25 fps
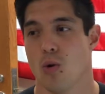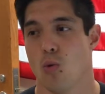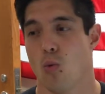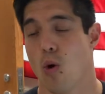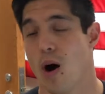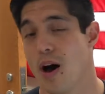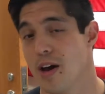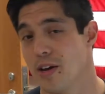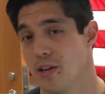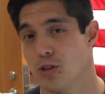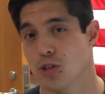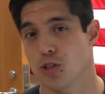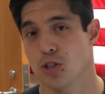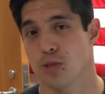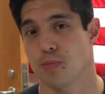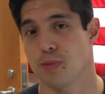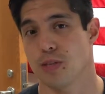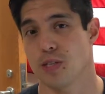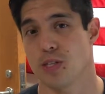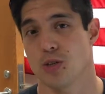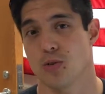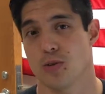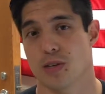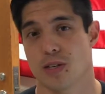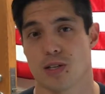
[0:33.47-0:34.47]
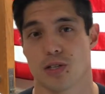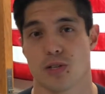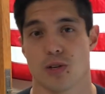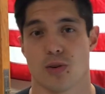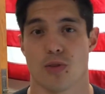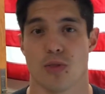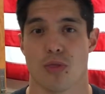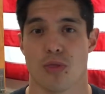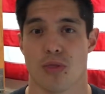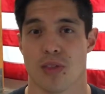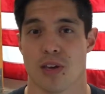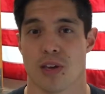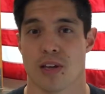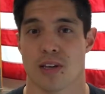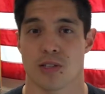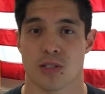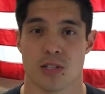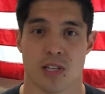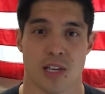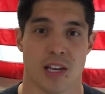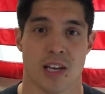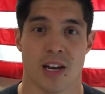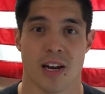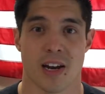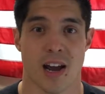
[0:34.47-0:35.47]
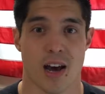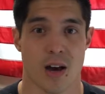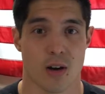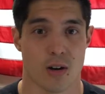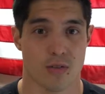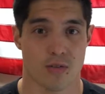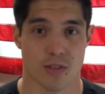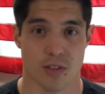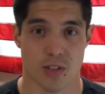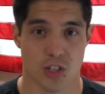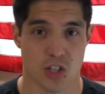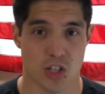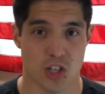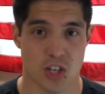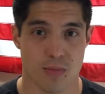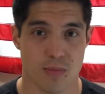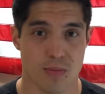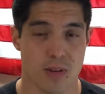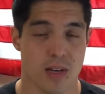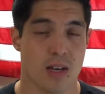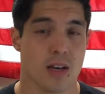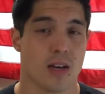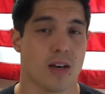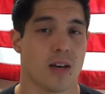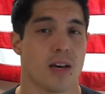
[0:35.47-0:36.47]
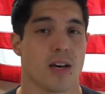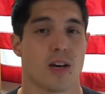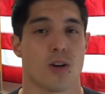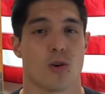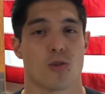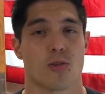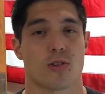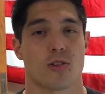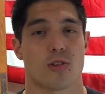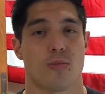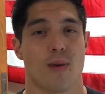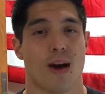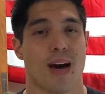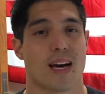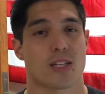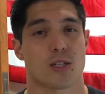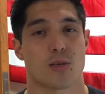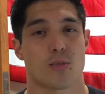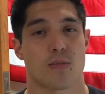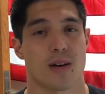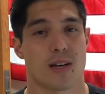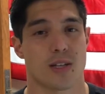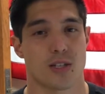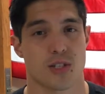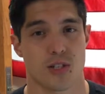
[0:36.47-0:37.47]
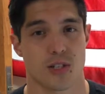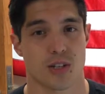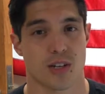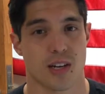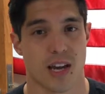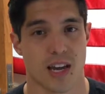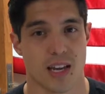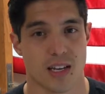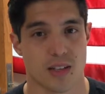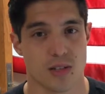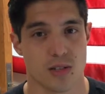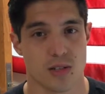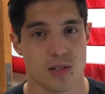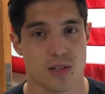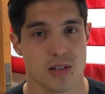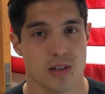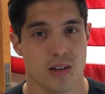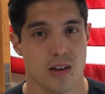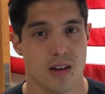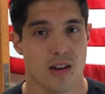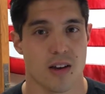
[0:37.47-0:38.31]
why you should be doing certain things in and out of the gym in order to maximize your gains